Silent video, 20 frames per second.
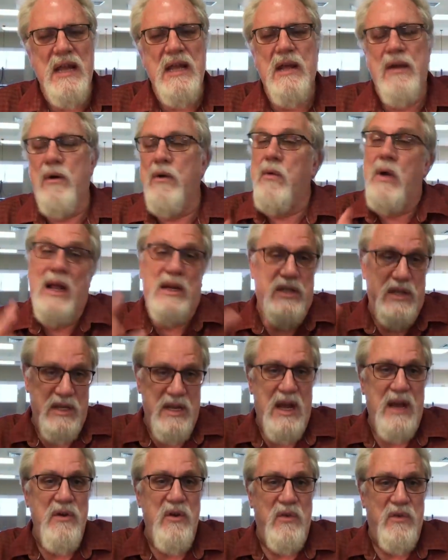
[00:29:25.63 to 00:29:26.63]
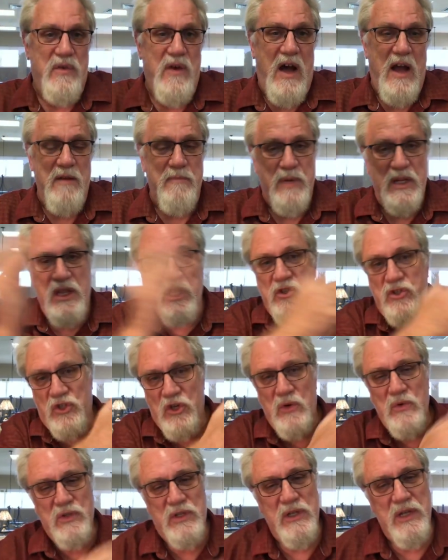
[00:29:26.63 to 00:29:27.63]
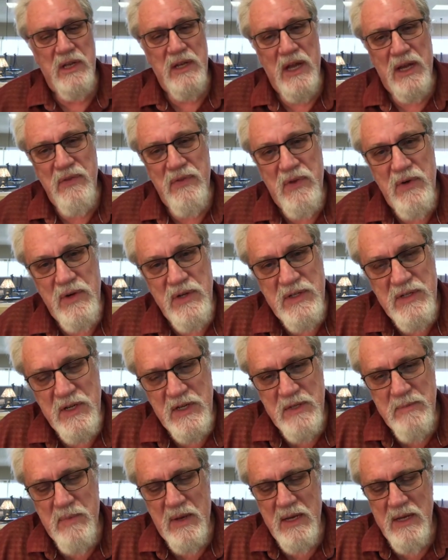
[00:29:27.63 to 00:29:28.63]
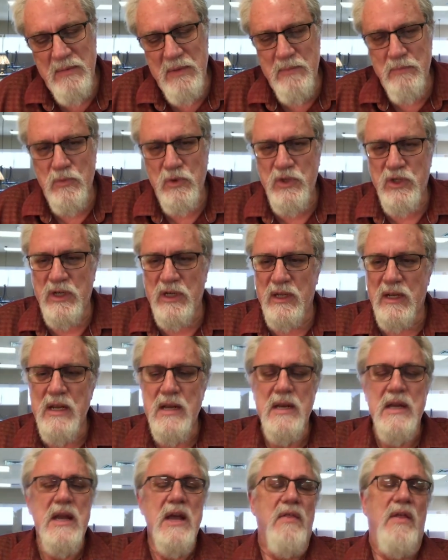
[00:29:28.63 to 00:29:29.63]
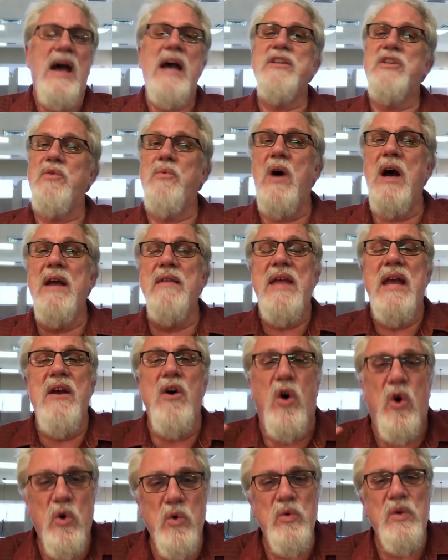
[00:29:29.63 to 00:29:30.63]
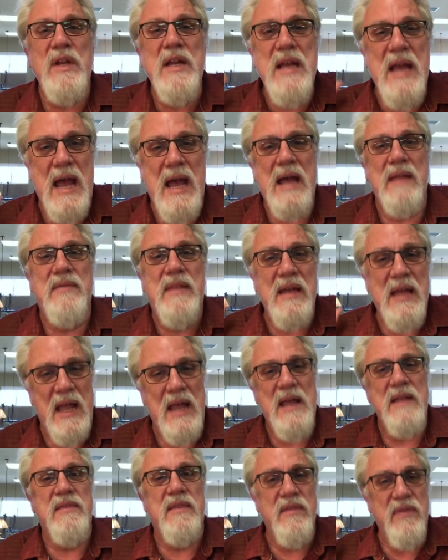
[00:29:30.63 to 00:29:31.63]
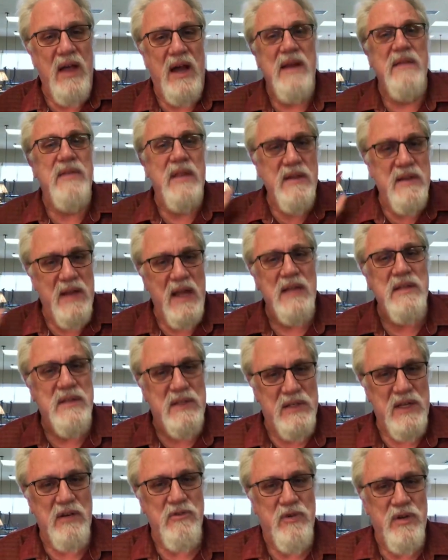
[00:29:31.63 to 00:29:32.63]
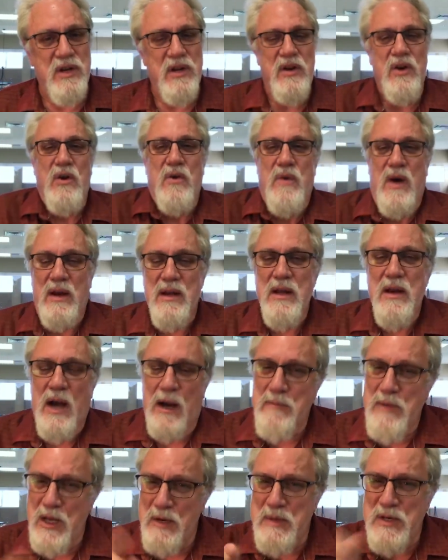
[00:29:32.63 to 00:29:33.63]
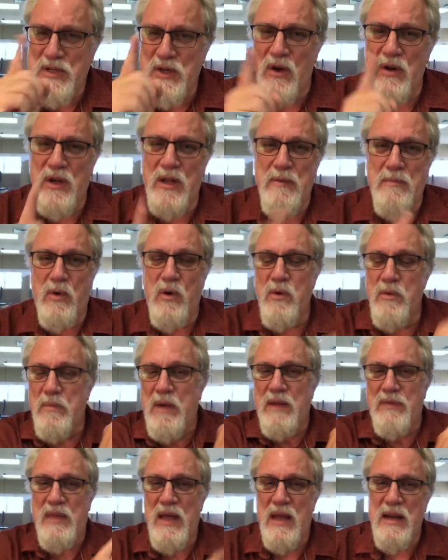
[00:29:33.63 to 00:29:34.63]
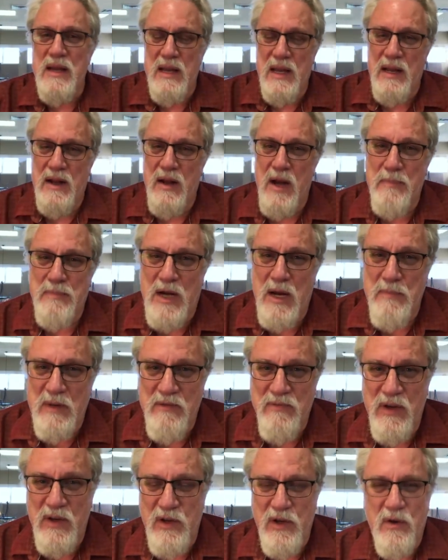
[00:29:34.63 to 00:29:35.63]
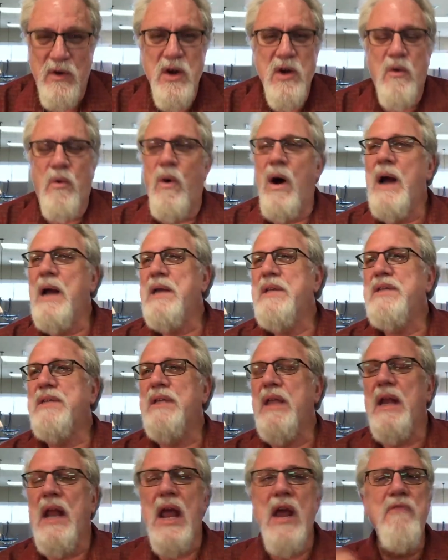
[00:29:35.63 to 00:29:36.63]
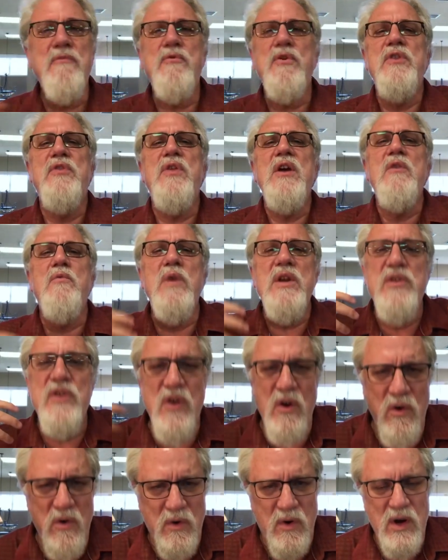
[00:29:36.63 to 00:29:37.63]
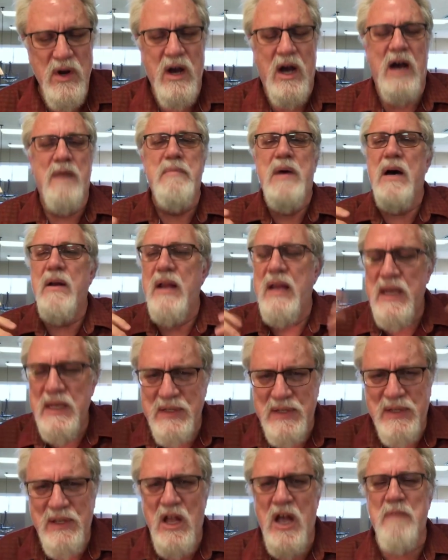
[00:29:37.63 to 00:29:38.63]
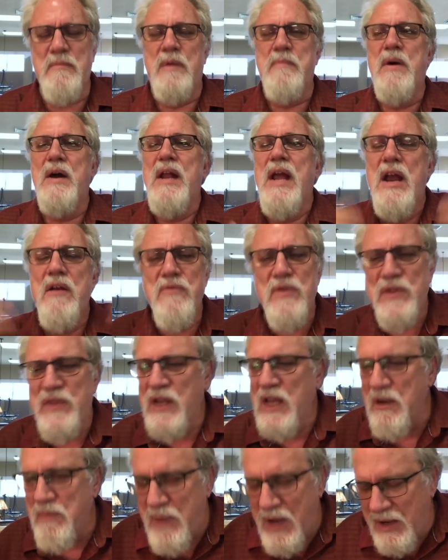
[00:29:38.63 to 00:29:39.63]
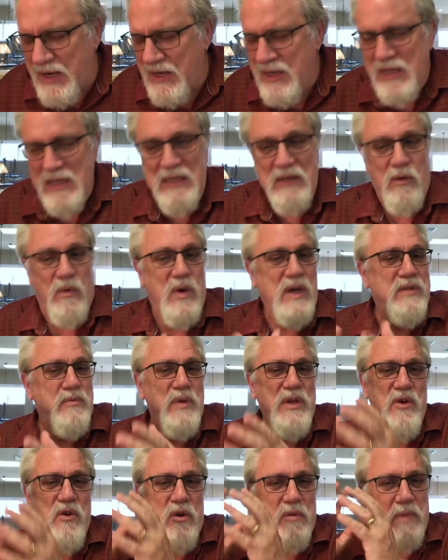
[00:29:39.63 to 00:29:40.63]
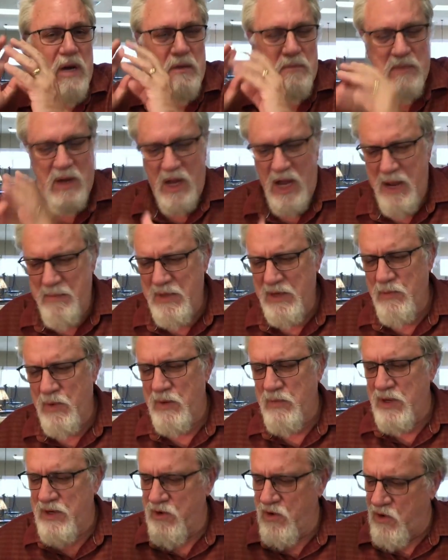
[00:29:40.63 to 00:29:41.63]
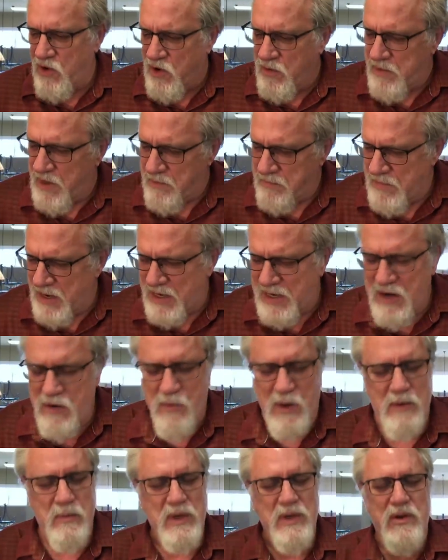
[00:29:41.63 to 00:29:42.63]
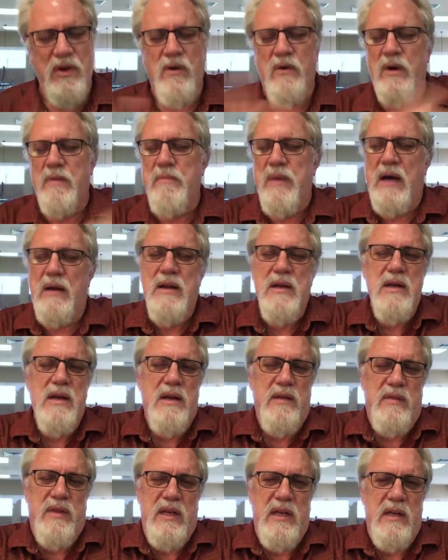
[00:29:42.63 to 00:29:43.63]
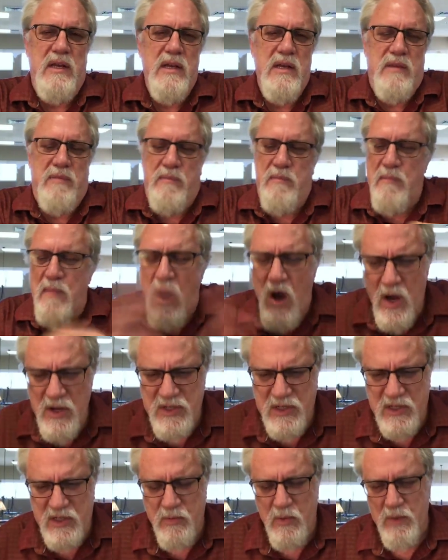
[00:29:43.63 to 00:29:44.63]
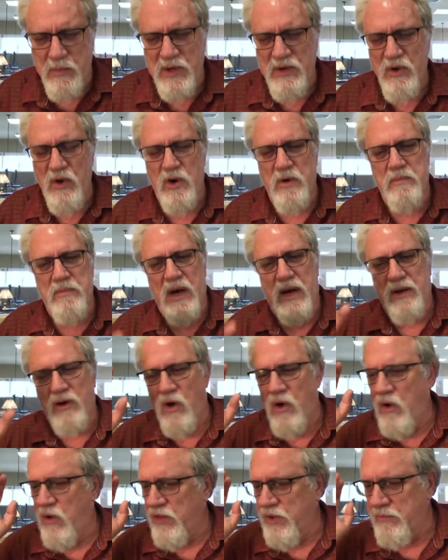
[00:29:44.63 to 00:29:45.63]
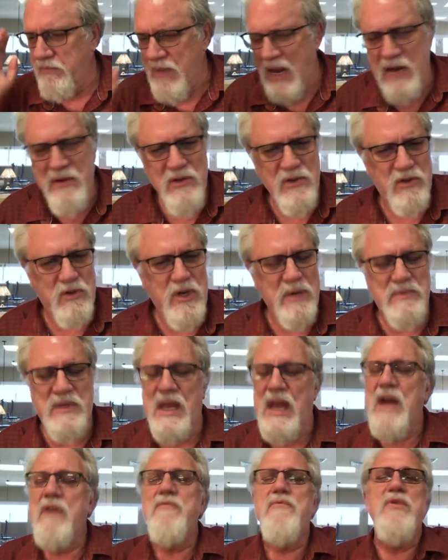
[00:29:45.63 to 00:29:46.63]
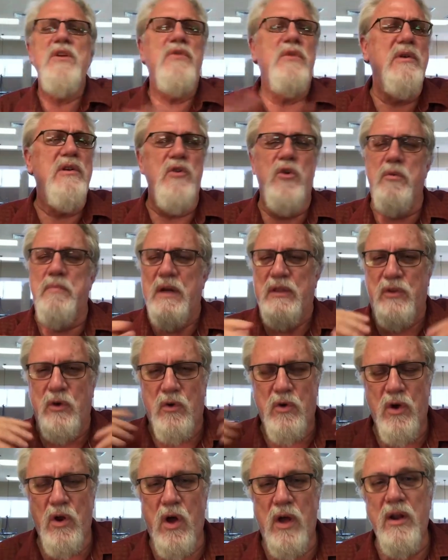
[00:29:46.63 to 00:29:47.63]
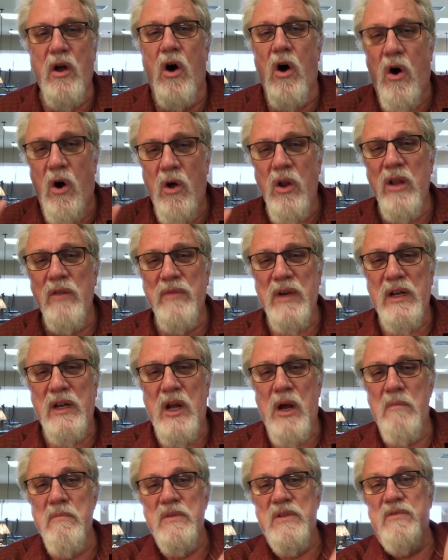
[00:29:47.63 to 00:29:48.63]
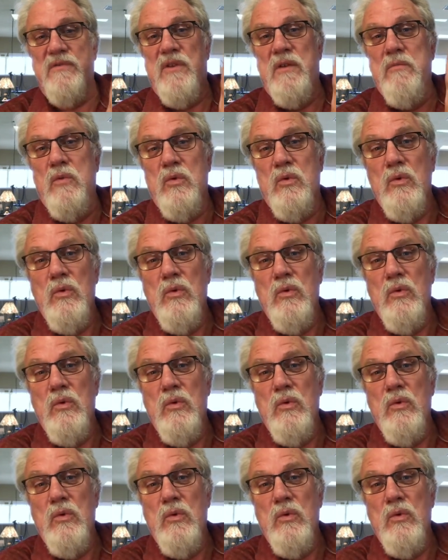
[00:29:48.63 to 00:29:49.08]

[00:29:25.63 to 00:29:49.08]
Oh, actually 905, but then chosen in 936 by Ibn Mujahid. That's why they only had the 8th, 9th, and 10th century to go on. I'm going to be talking more about that in an upcoming video. Why is it that everything we know about Islam, about everything about what we know about Muhammad, what we know about Mecca, what we know about the mosques, what we know about all the manuscripts, everything we know about the Quran, all of it comes from